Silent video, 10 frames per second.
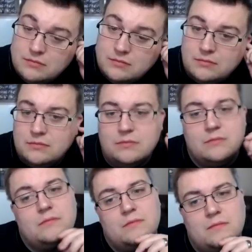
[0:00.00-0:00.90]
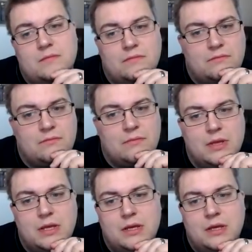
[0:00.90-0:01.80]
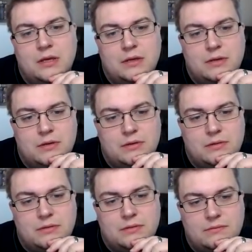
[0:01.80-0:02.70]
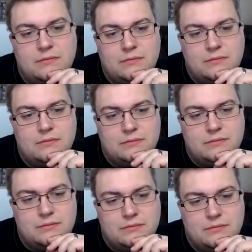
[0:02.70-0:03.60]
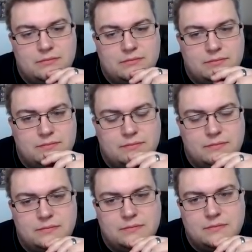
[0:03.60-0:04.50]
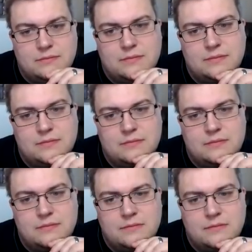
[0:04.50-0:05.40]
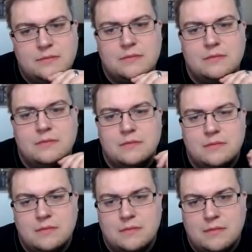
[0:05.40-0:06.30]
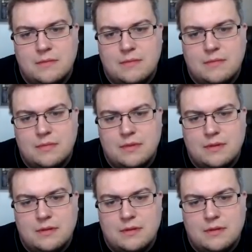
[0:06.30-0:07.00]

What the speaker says: The person shown says nothing.